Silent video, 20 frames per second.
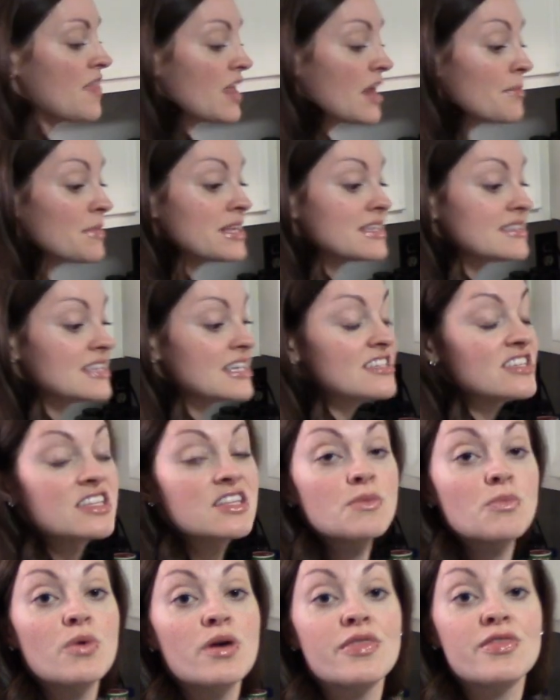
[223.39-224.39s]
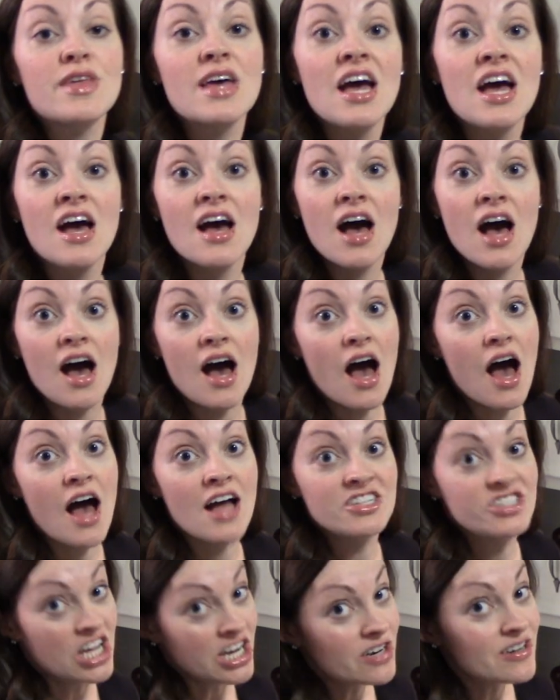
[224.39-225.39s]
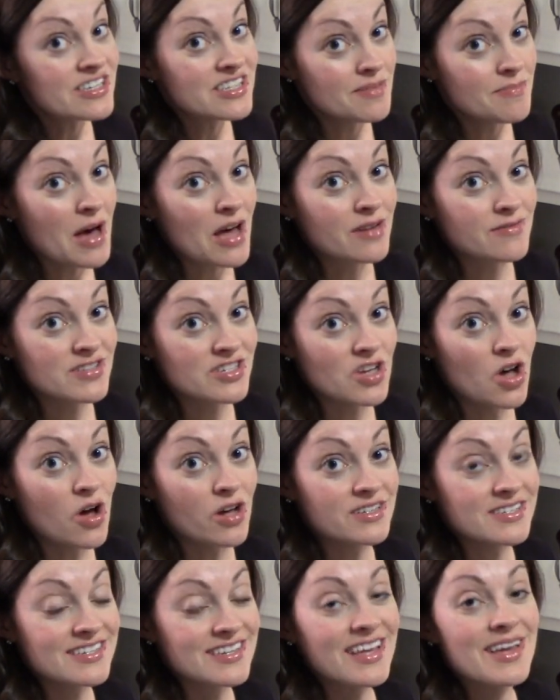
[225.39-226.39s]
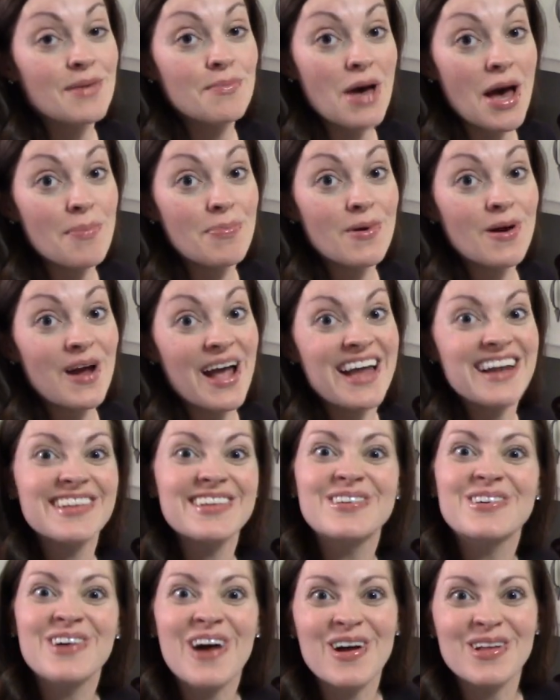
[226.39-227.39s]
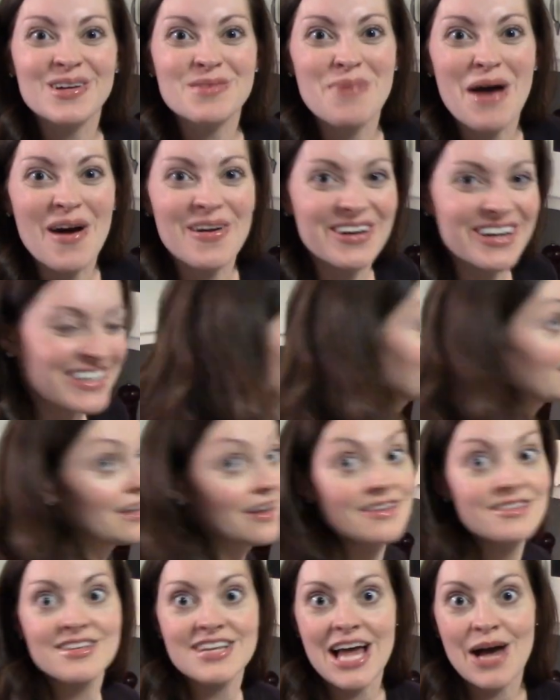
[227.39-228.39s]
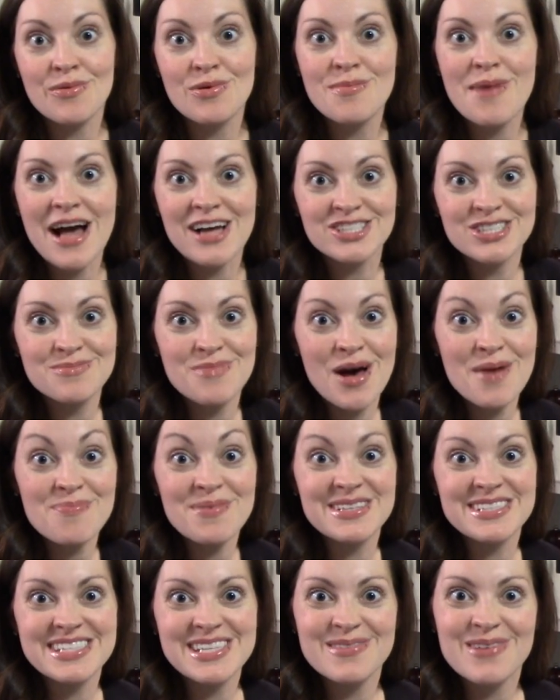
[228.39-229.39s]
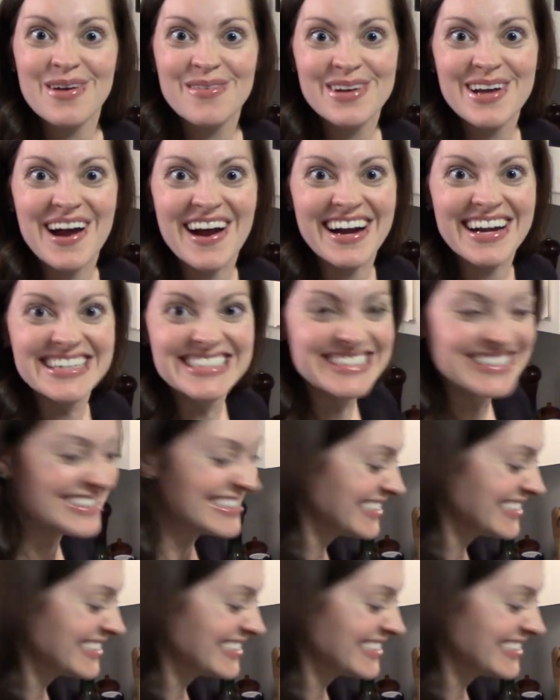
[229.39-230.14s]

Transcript: then I'm gonna season them with a generous amount of salt, pepper, and a little garlic powder. So now we'll mash them up and see where we are.